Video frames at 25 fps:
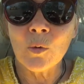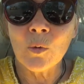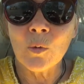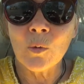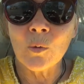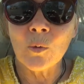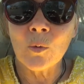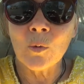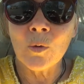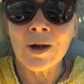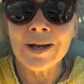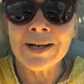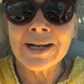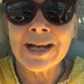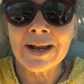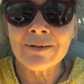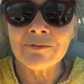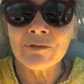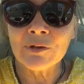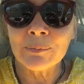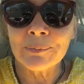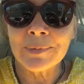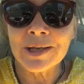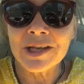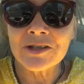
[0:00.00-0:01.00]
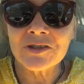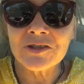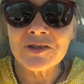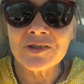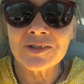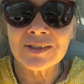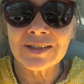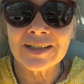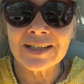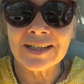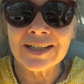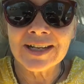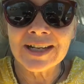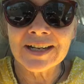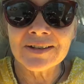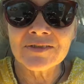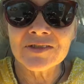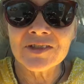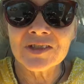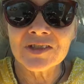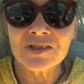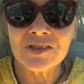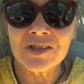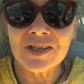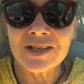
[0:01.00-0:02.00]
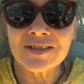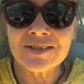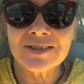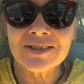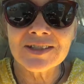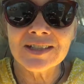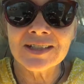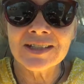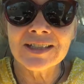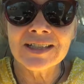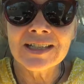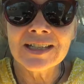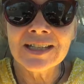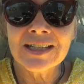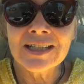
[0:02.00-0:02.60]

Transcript: one affirmation that I've suggested